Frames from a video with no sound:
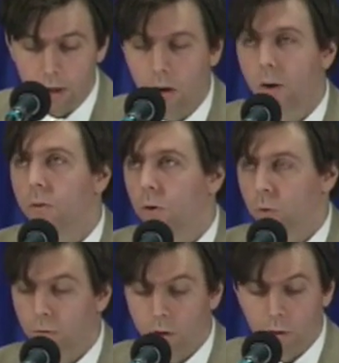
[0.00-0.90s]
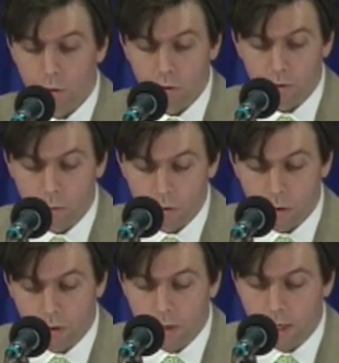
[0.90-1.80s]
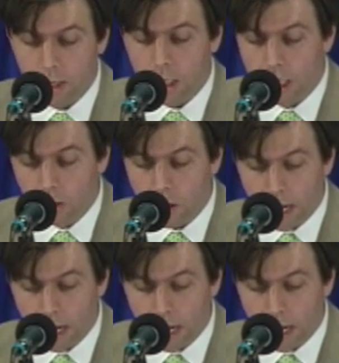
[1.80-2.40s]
None of those reviews resulted in any legal